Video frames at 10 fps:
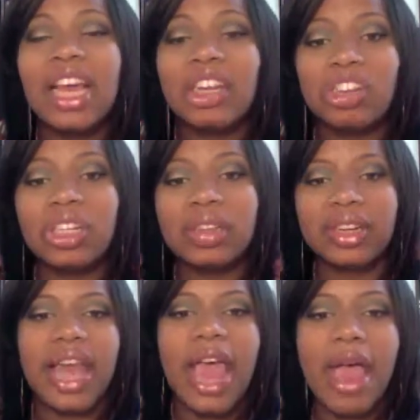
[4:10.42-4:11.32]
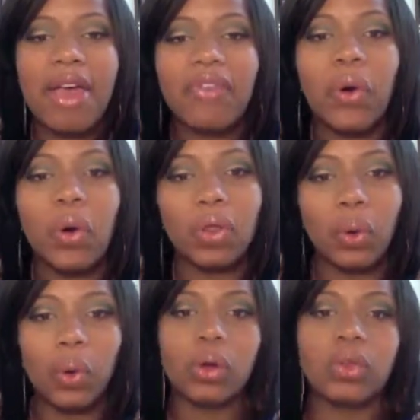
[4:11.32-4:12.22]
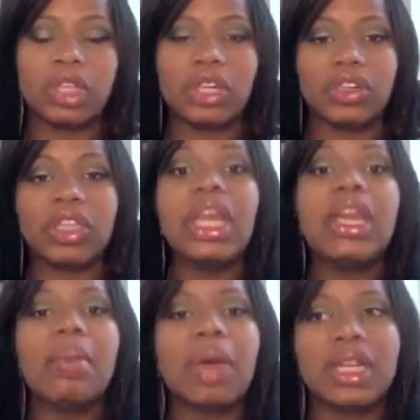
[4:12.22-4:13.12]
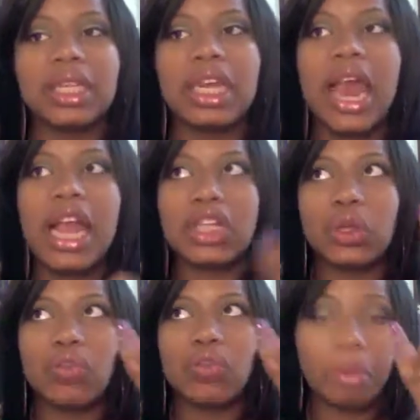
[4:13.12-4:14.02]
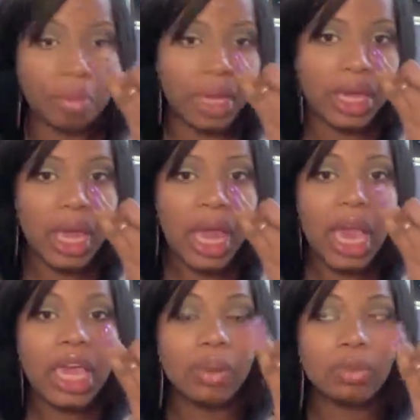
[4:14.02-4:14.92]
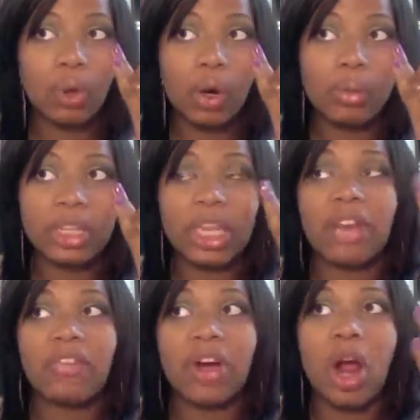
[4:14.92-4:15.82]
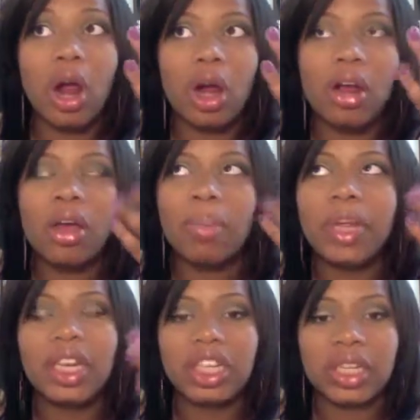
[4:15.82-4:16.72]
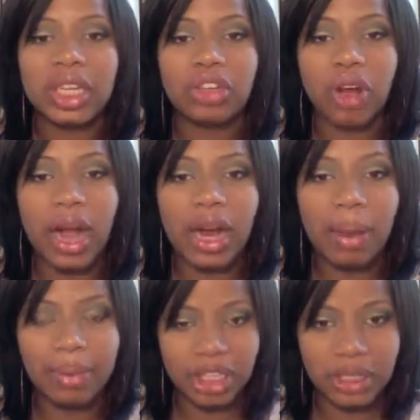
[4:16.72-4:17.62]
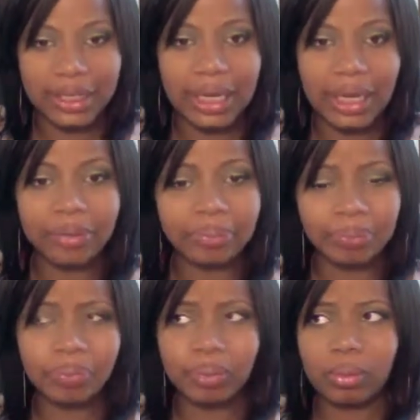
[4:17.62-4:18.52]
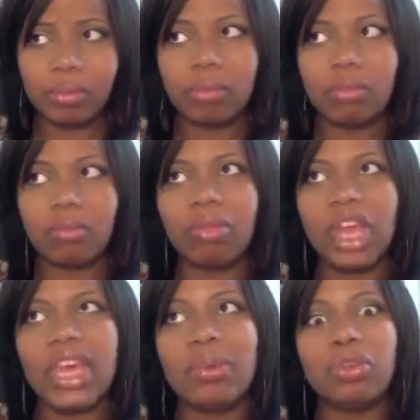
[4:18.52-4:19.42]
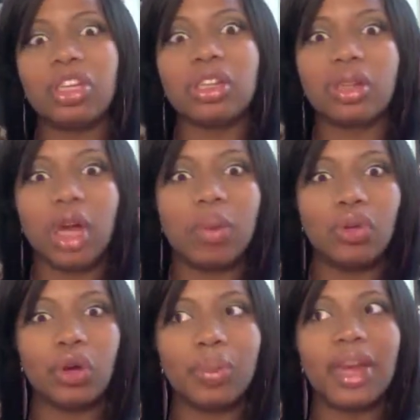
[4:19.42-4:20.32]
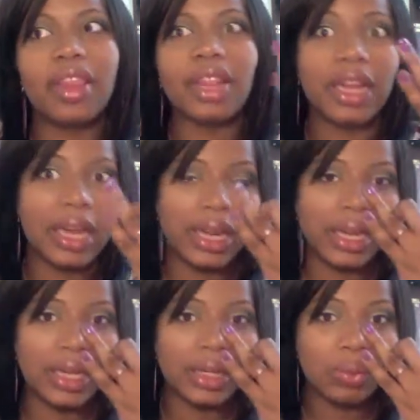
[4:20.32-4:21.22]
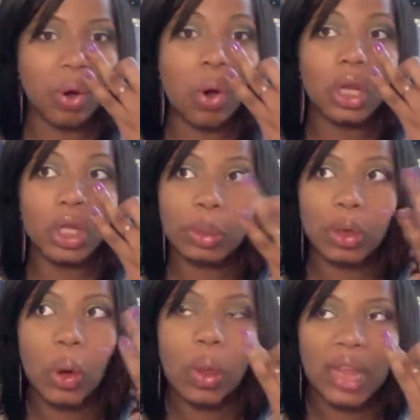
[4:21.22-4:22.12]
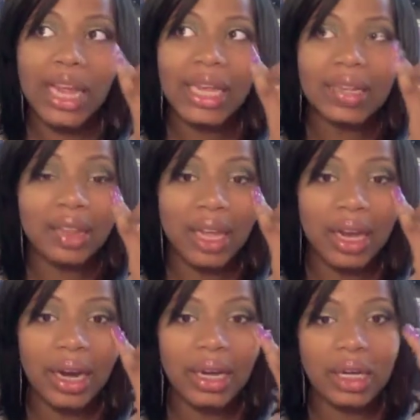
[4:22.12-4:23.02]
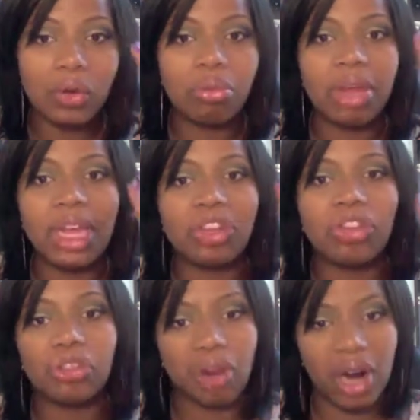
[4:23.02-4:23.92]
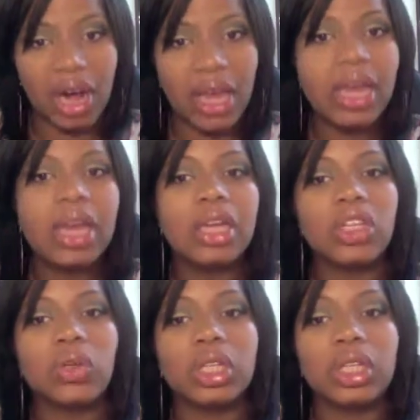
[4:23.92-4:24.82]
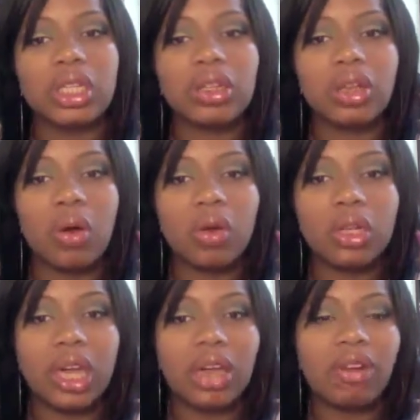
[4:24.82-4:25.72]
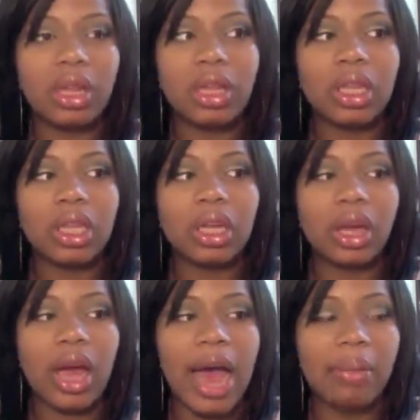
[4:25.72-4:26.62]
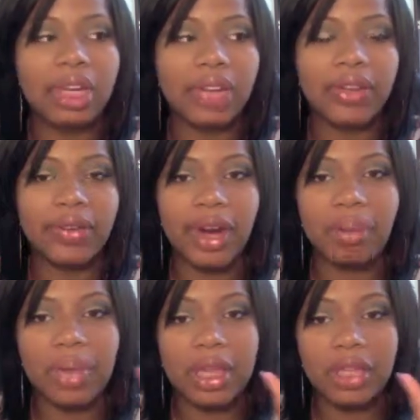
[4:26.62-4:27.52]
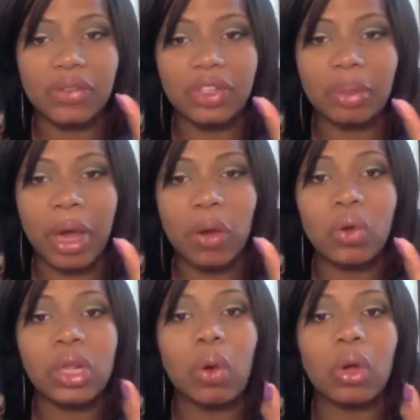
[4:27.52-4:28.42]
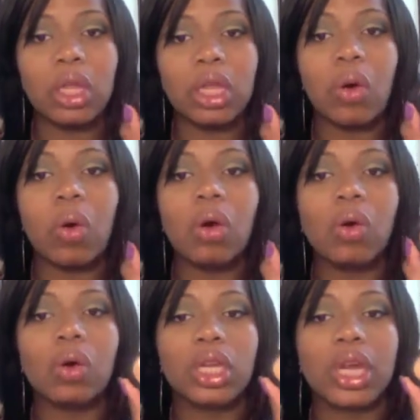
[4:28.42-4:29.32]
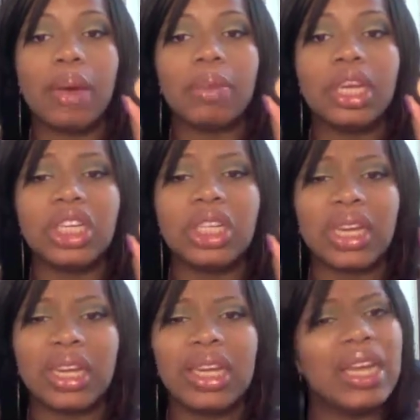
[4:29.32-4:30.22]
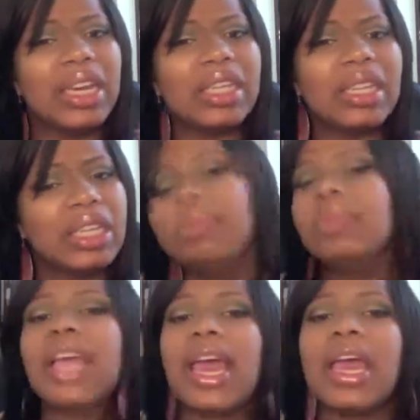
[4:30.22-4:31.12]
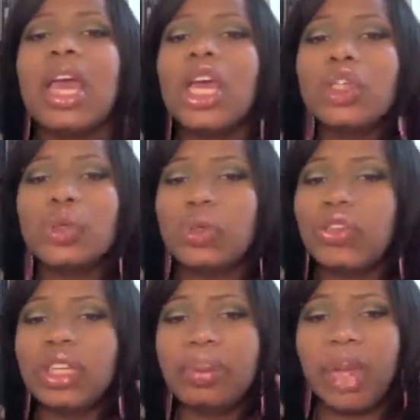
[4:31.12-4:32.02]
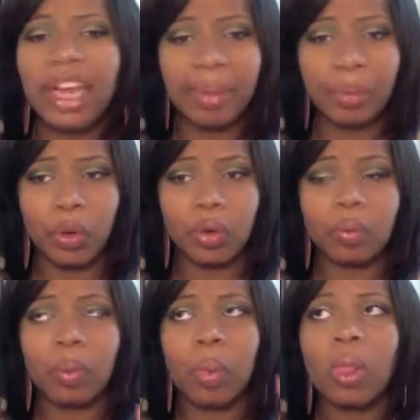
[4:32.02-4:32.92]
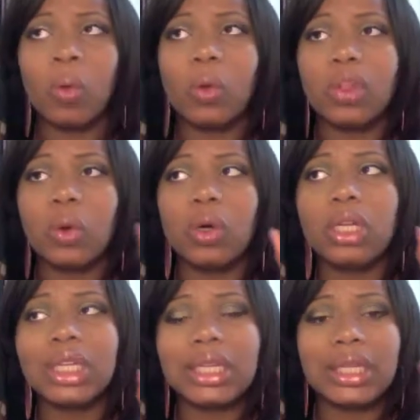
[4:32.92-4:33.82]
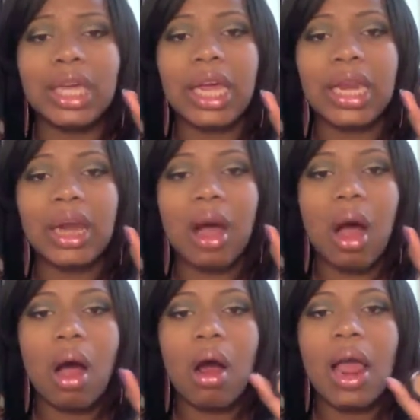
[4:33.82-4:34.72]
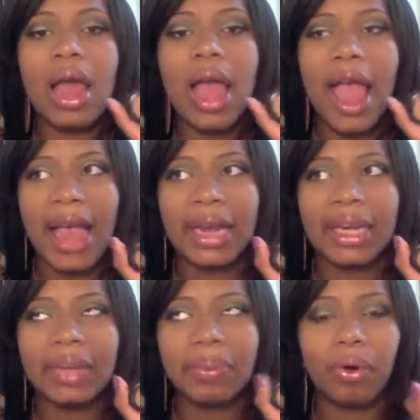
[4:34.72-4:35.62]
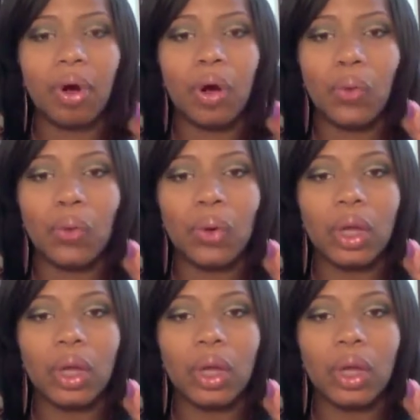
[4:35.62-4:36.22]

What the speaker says: she doesn't have all the oils in her skin that my skin has. So for me, it absorbs it, and for her, being that she's like dry combination skin, it will just absorb nothing, and then well, a little bit of oil that is there, and then it will make it dry. So this is definitely, I would definitely recommend this for someone who is oily or oily combination skin. And it seems that usually people with oily skin are acne prone,